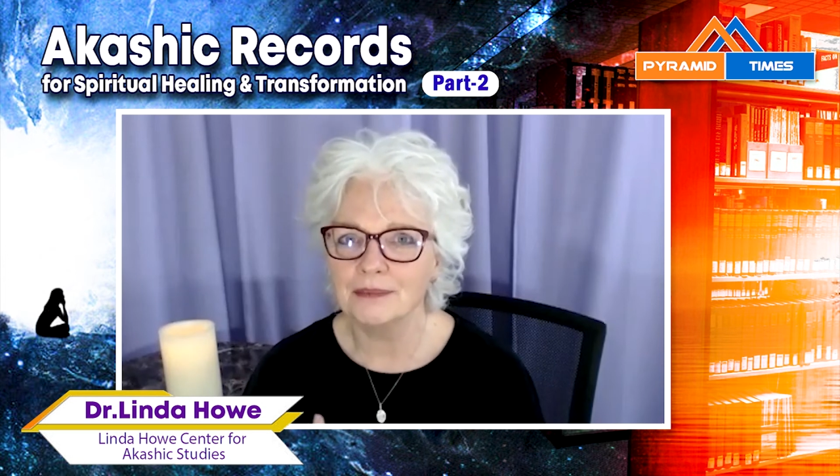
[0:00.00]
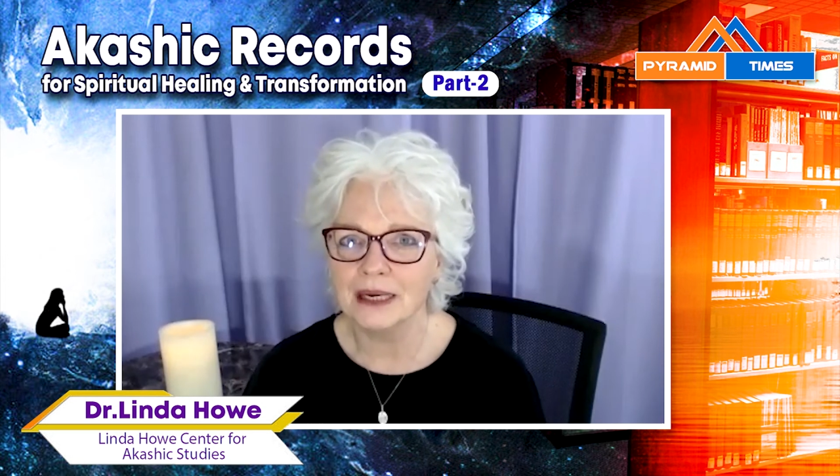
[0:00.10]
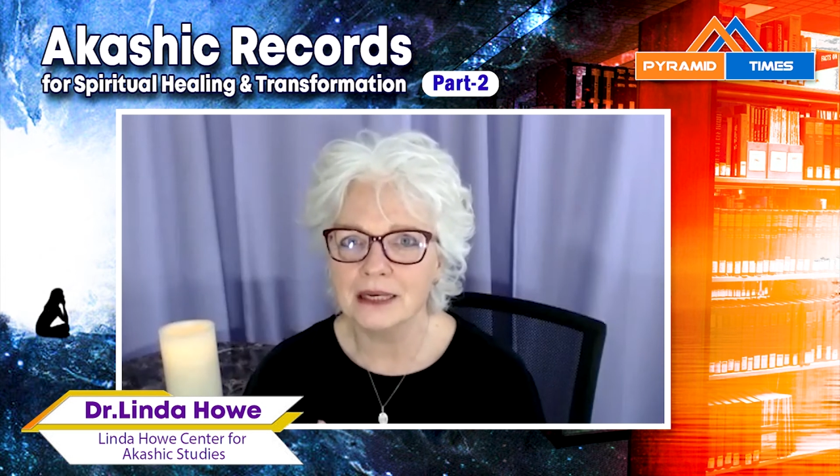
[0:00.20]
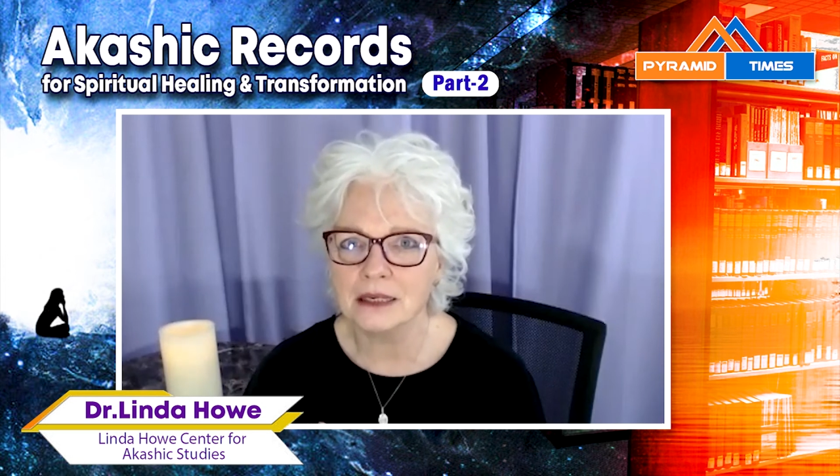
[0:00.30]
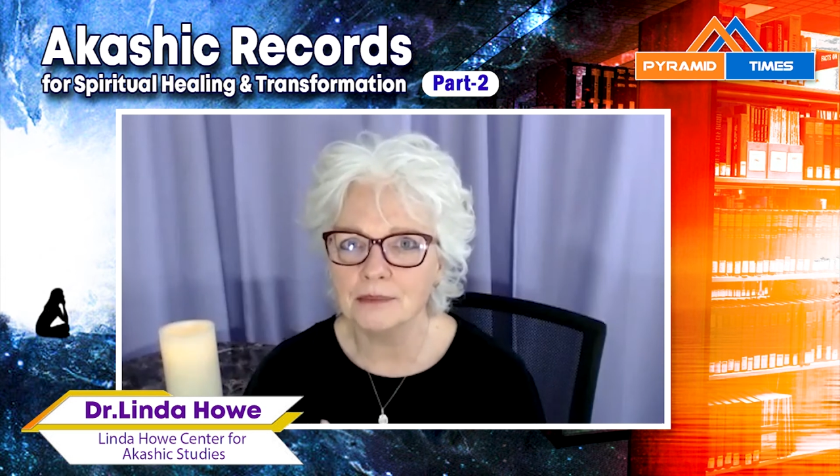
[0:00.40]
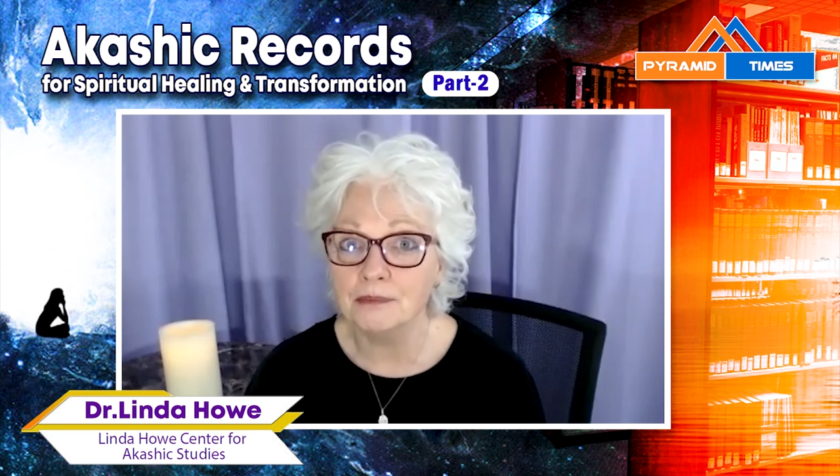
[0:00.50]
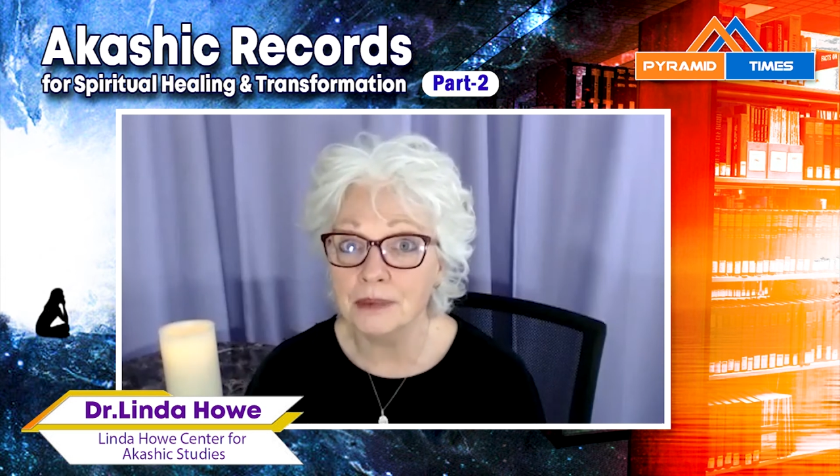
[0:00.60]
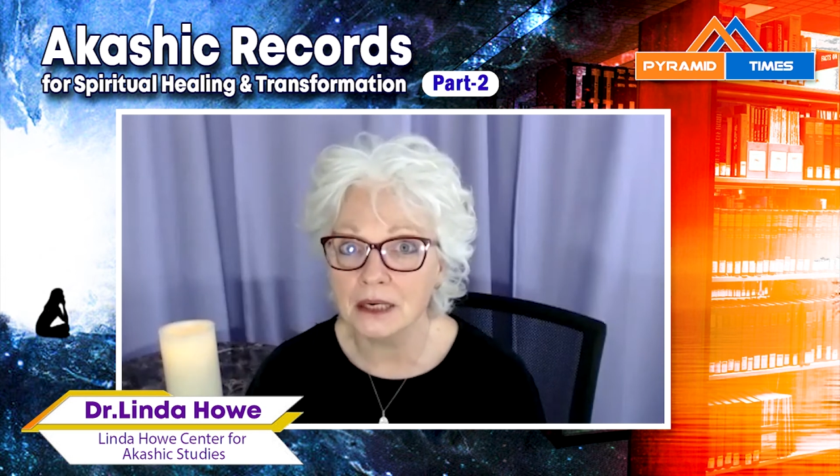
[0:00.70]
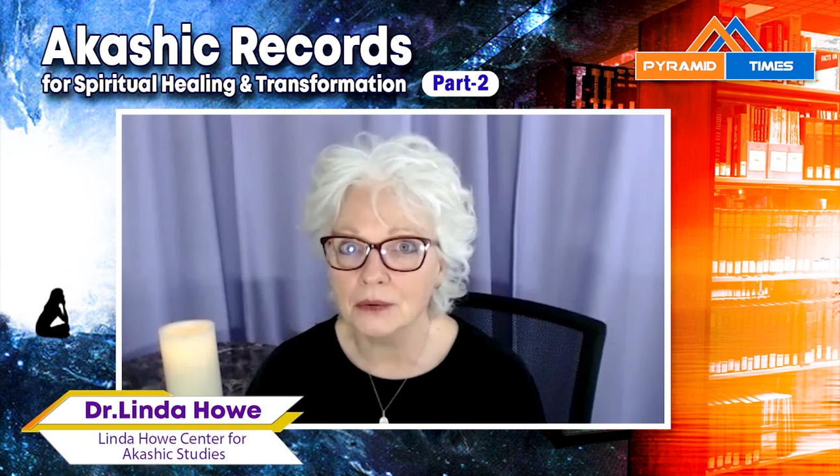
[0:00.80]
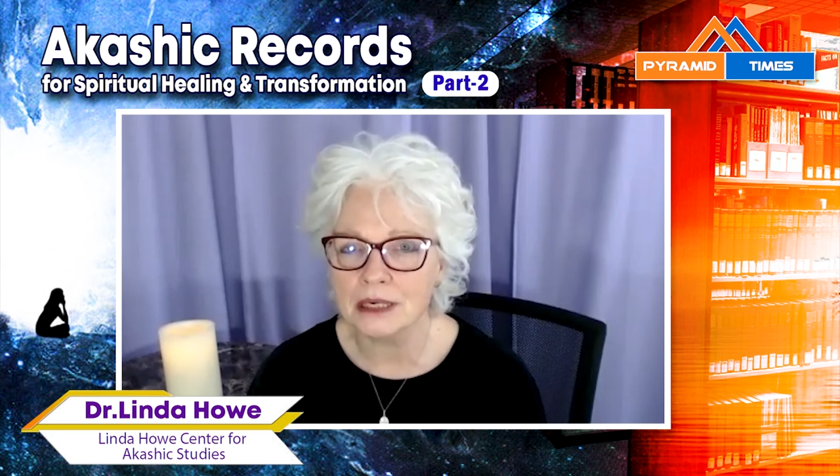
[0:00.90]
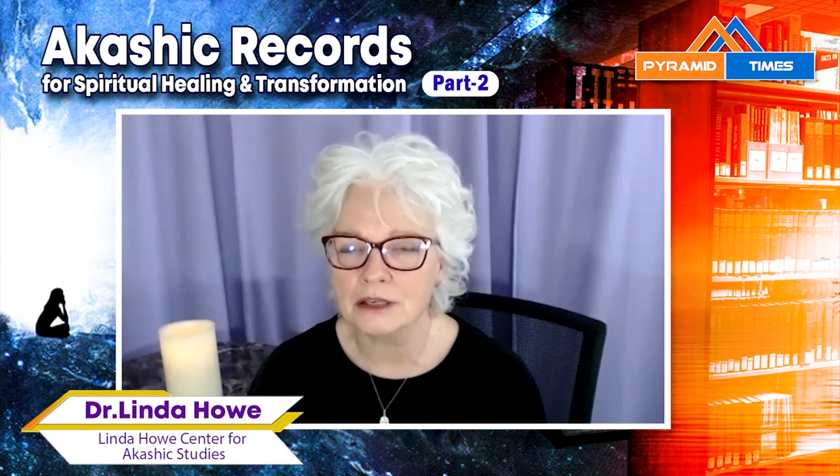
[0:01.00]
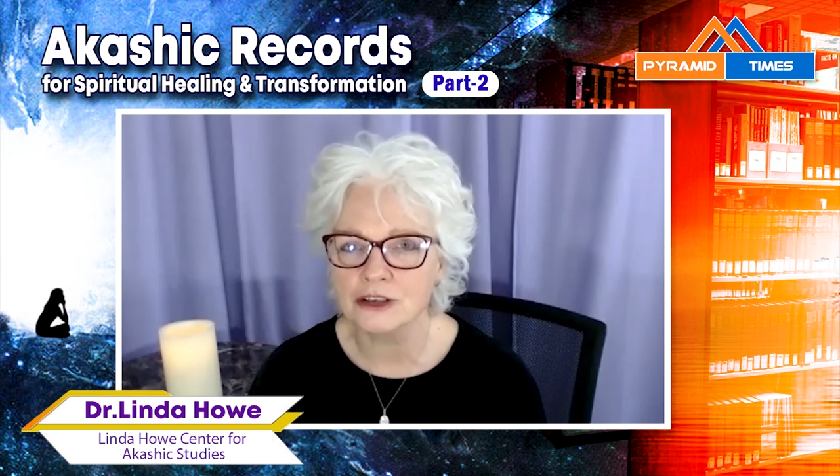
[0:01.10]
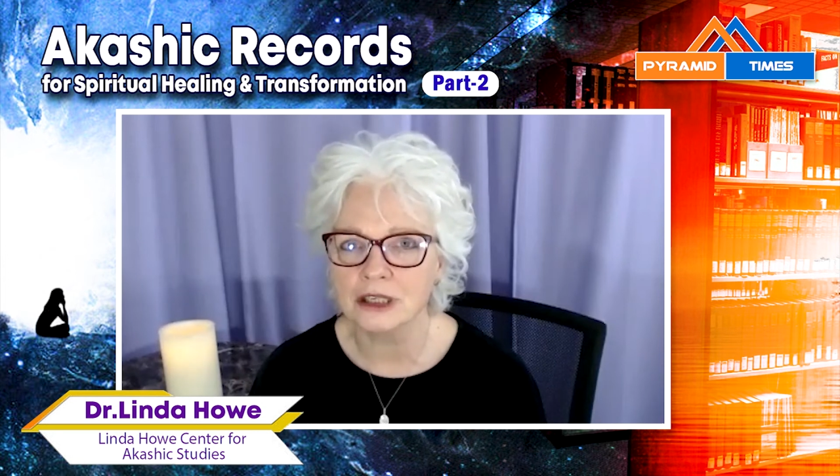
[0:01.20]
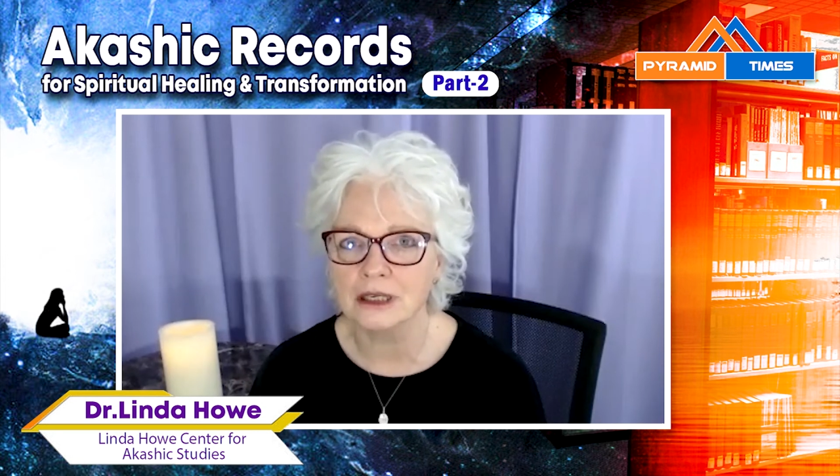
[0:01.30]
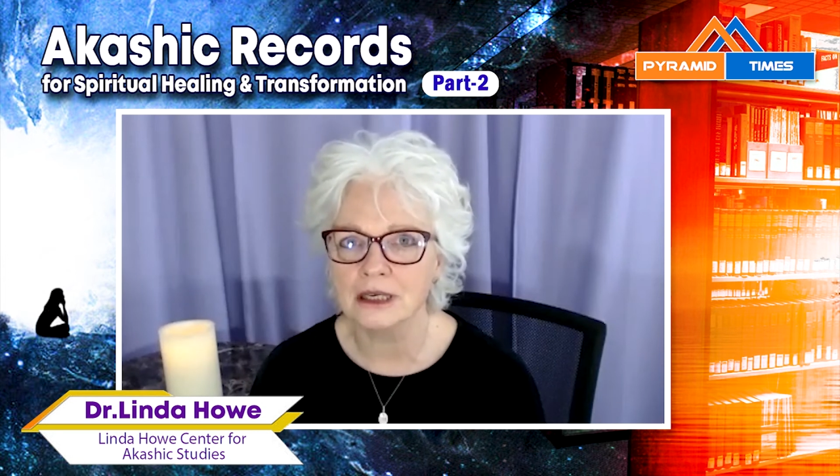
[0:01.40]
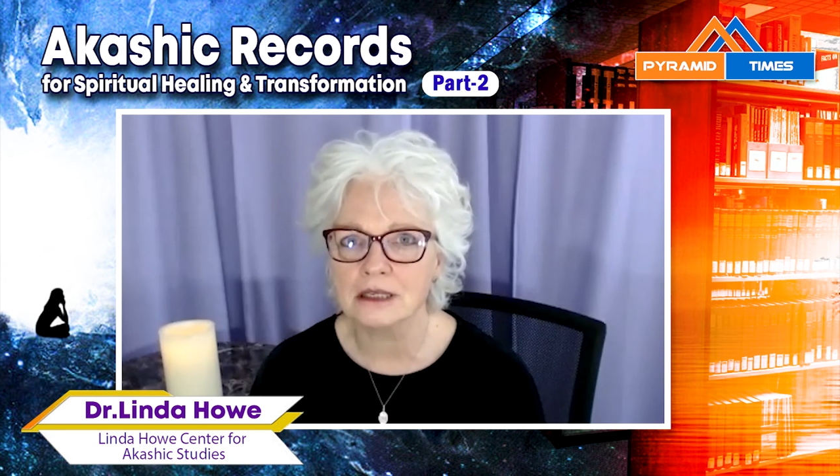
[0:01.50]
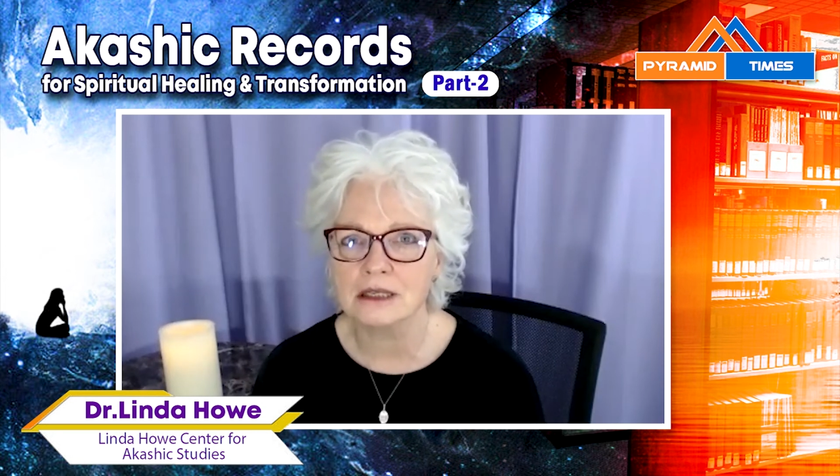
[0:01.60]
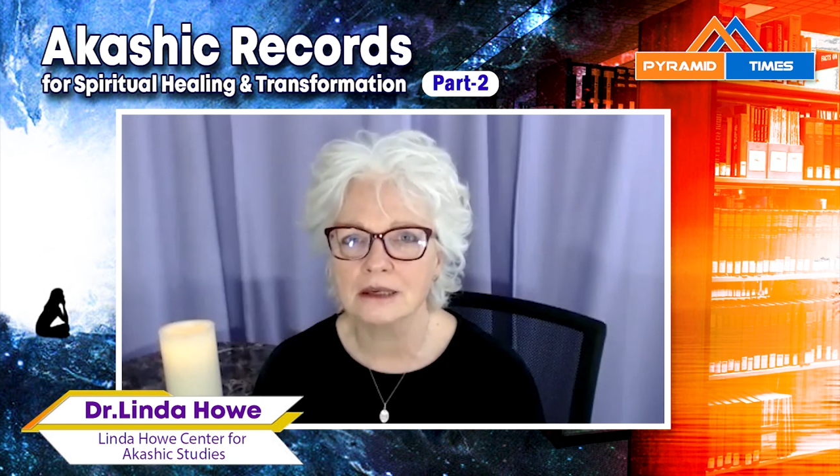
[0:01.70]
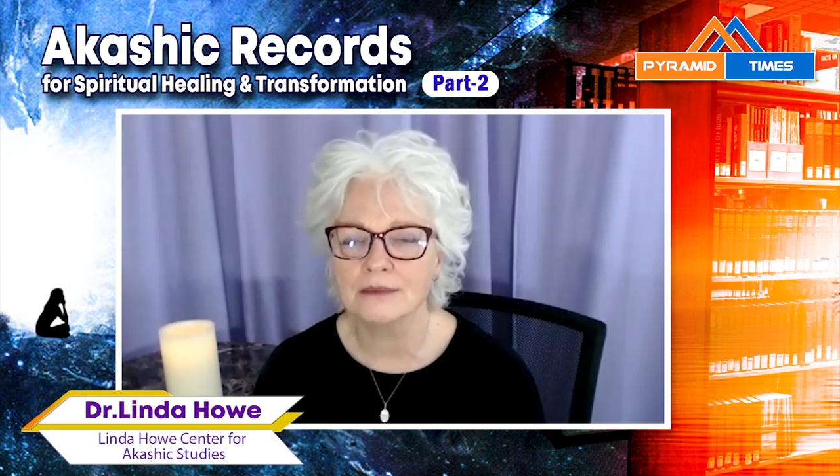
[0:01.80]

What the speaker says: it's a big question. Yes.